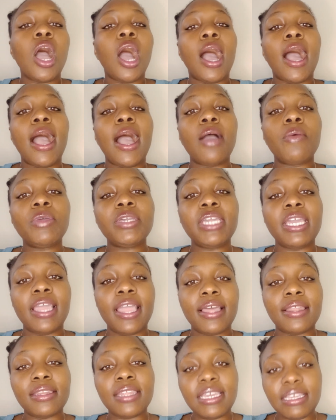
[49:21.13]
on how we
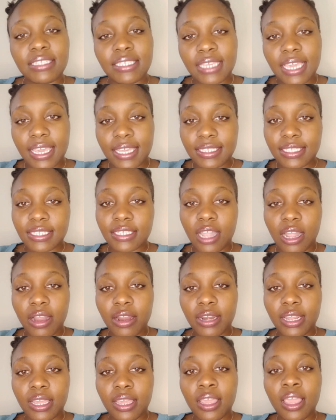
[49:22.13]
can at least get
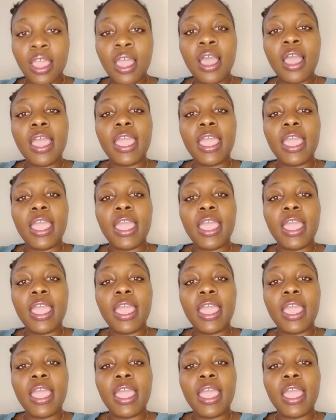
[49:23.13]
started